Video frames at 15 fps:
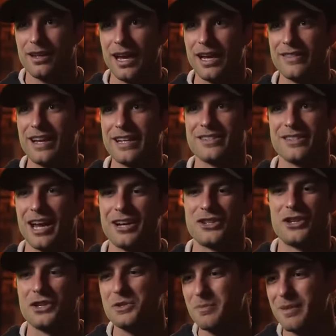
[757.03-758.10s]
And that's not
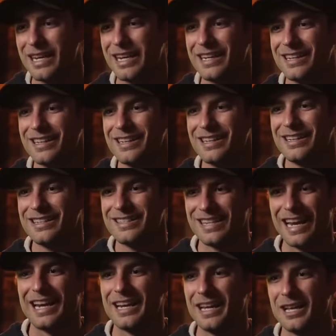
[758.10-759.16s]
just me
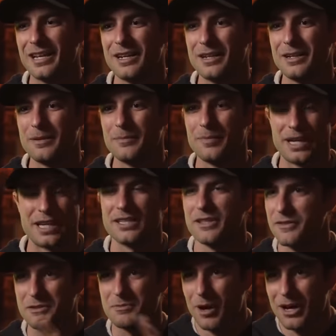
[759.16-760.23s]
saying it because of
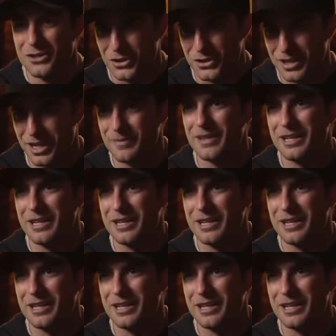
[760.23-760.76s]
a sponsorship.